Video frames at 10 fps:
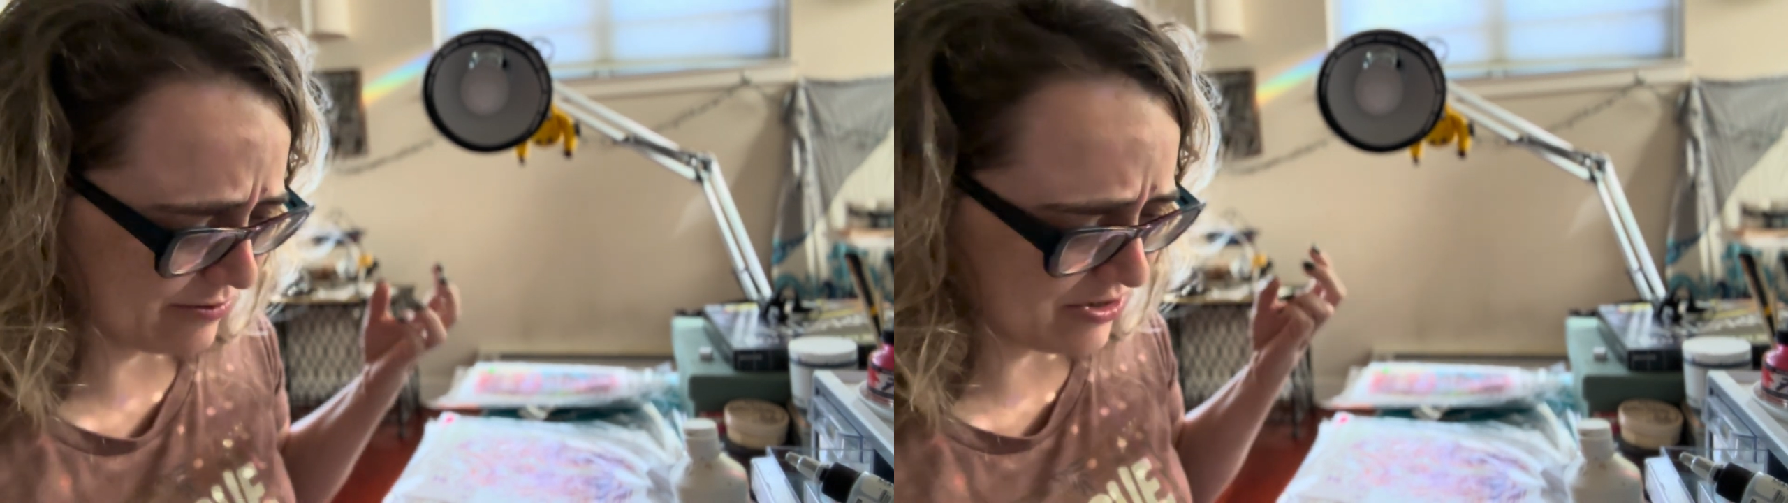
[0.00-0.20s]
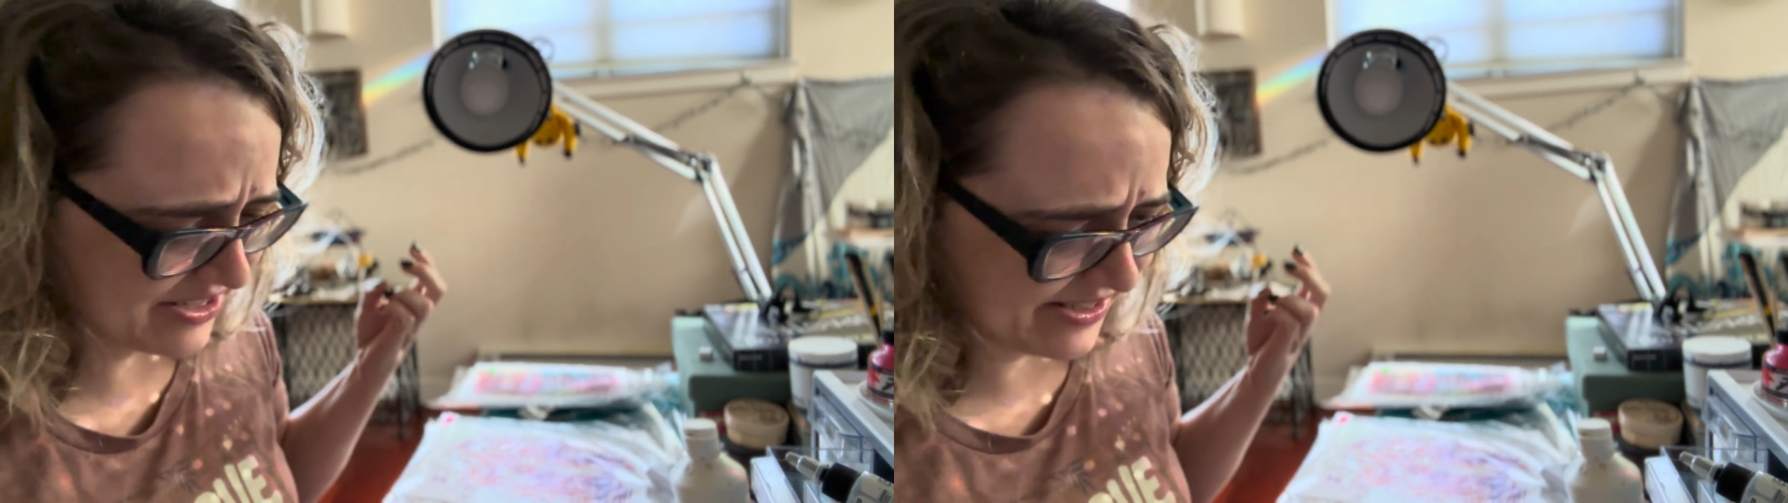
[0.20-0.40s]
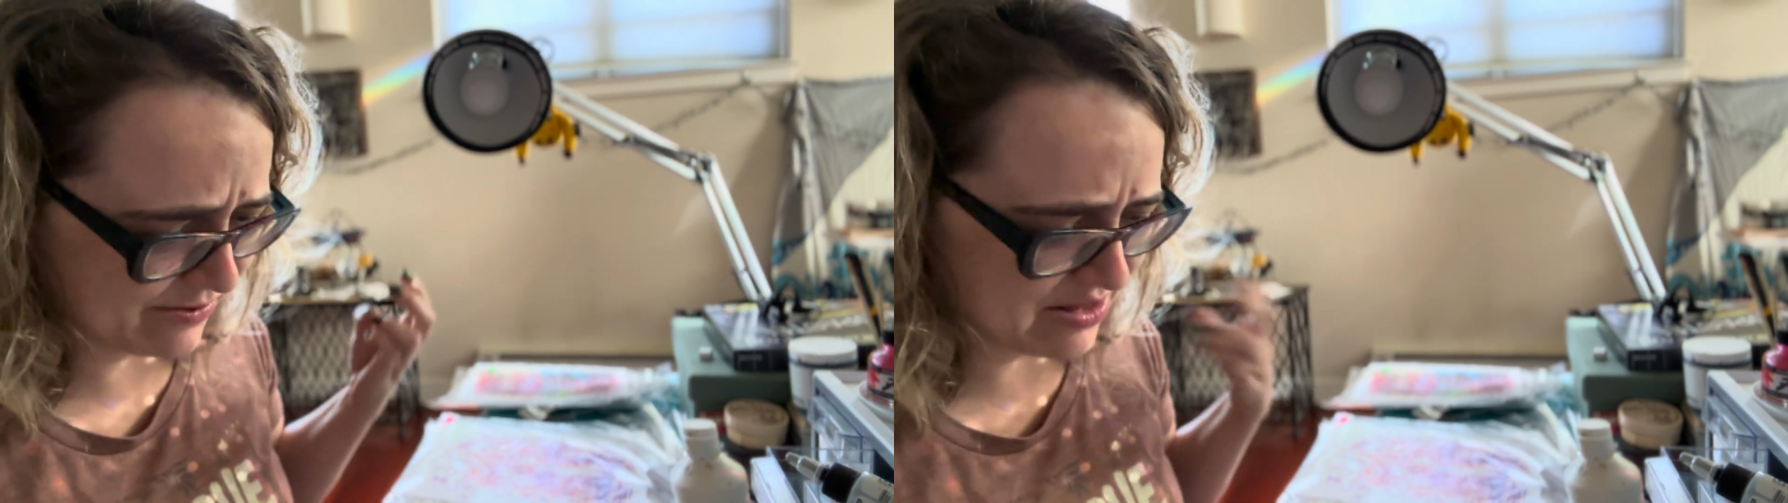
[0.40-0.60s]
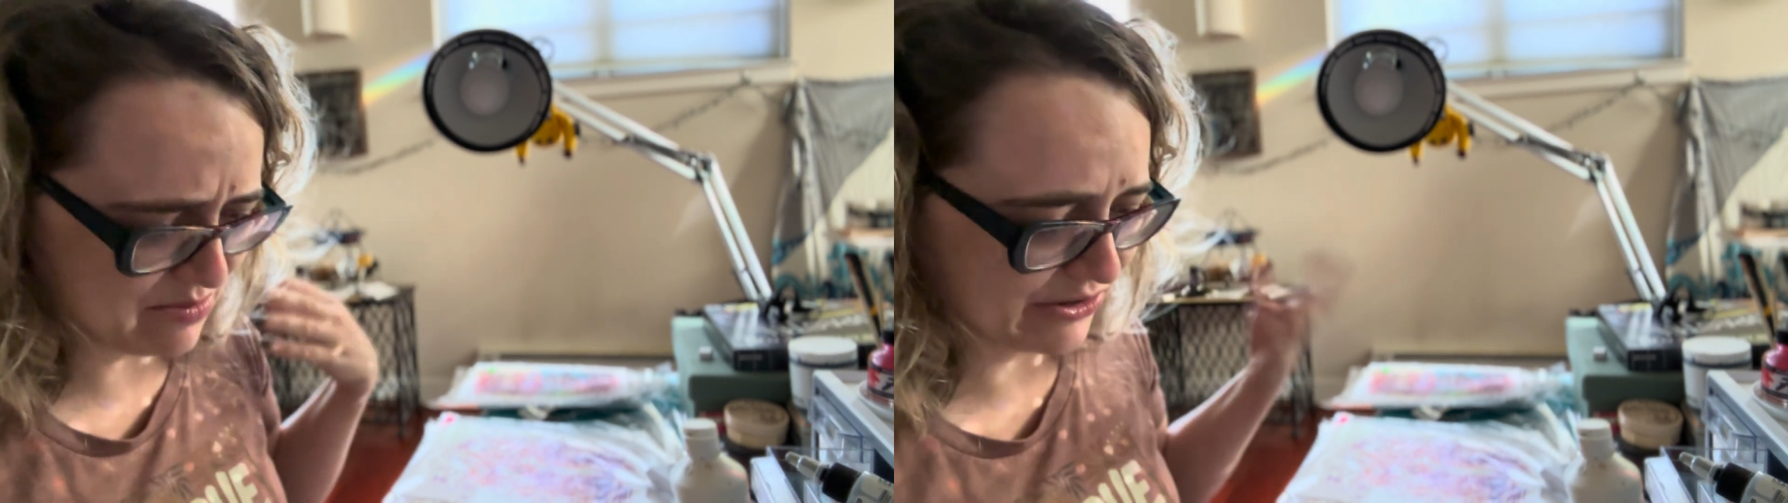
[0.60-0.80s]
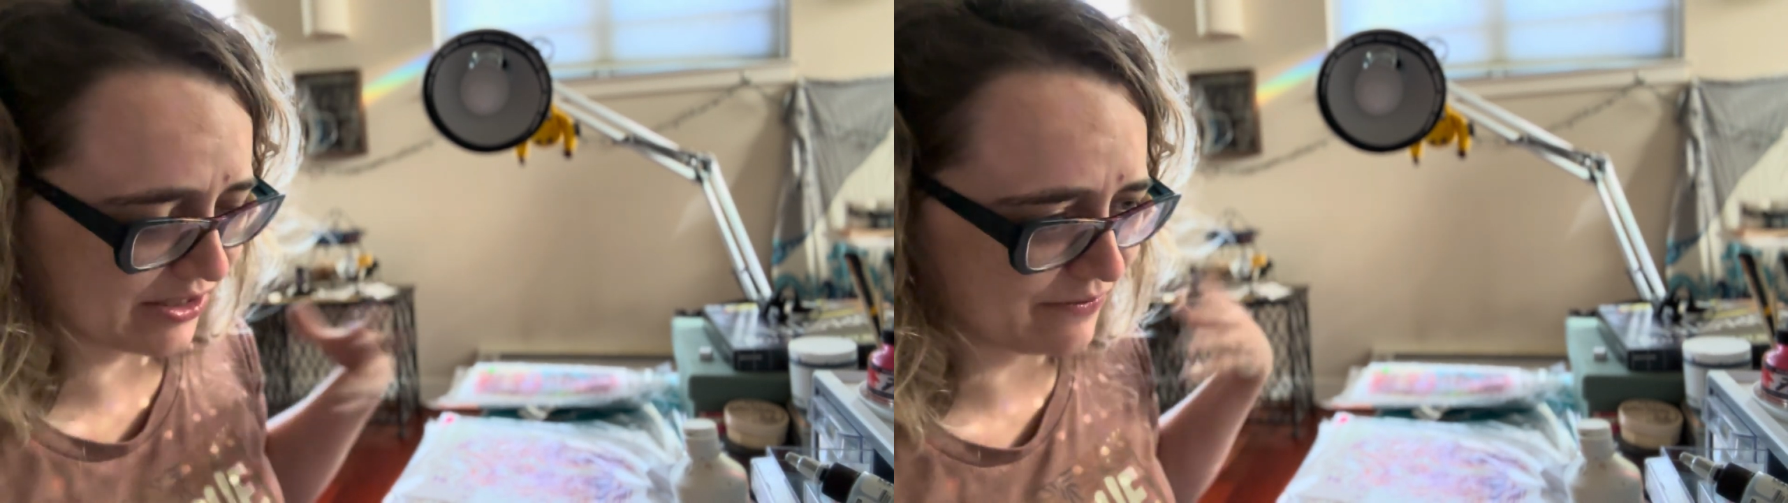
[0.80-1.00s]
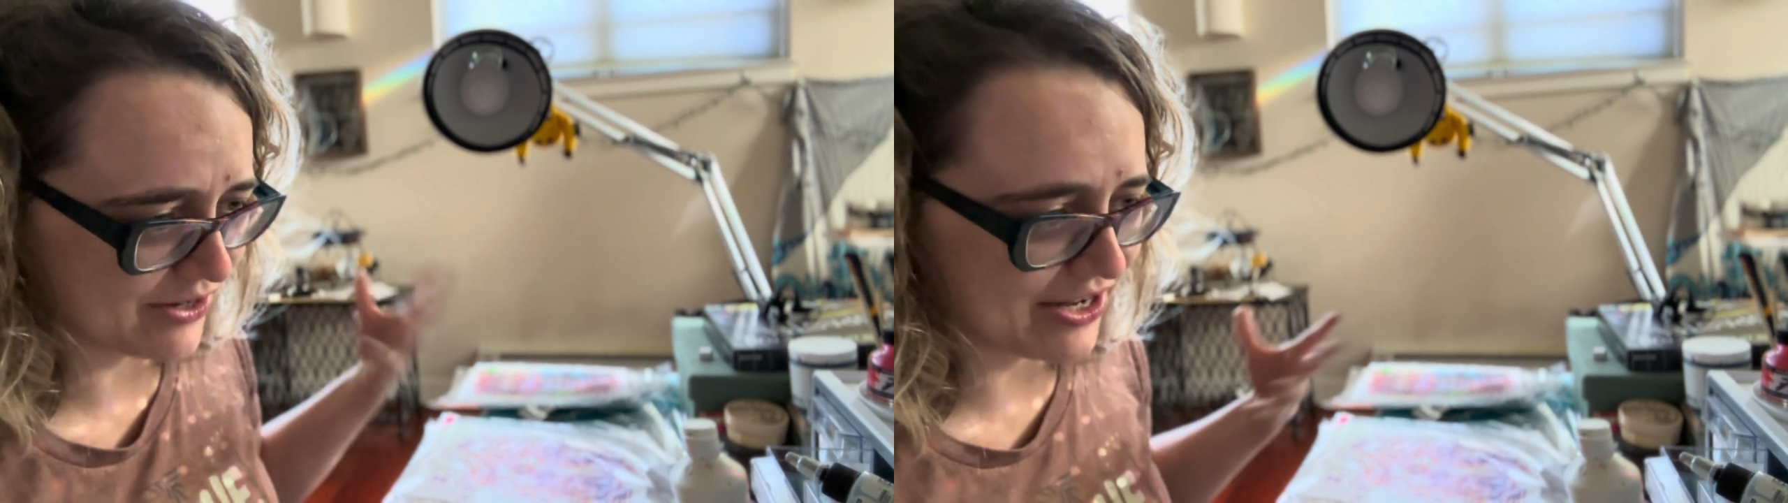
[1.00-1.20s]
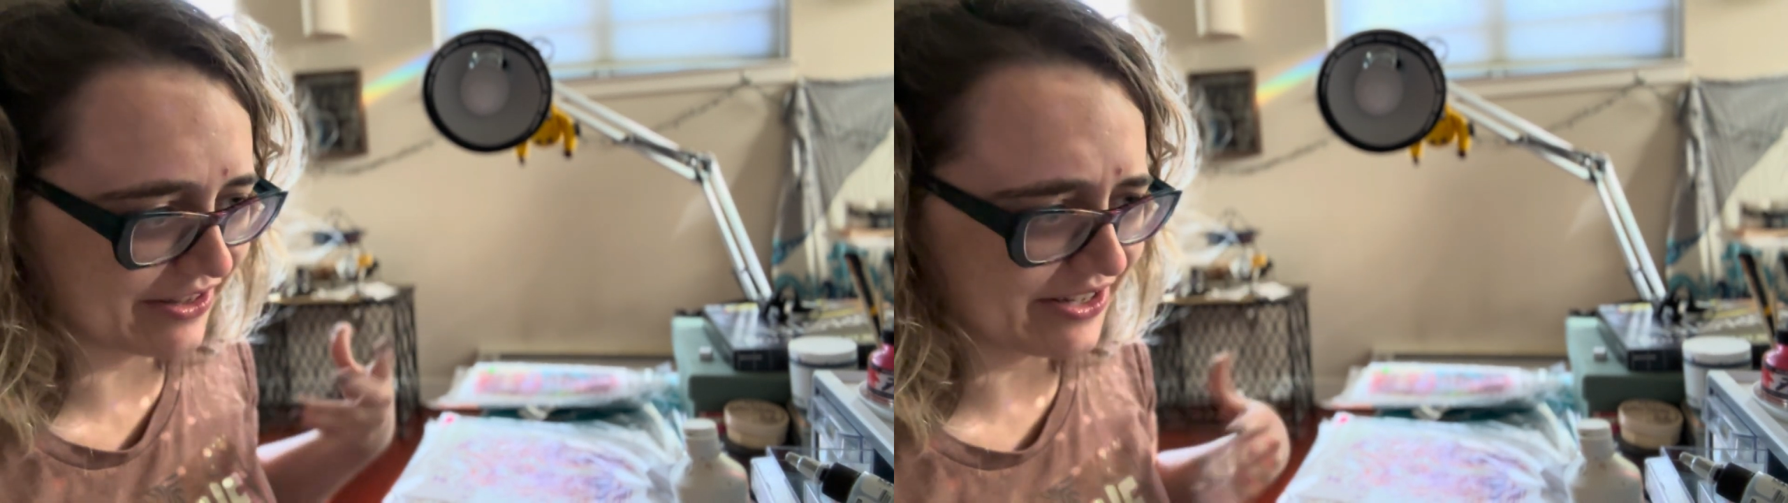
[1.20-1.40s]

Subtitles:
ones that were the most fun.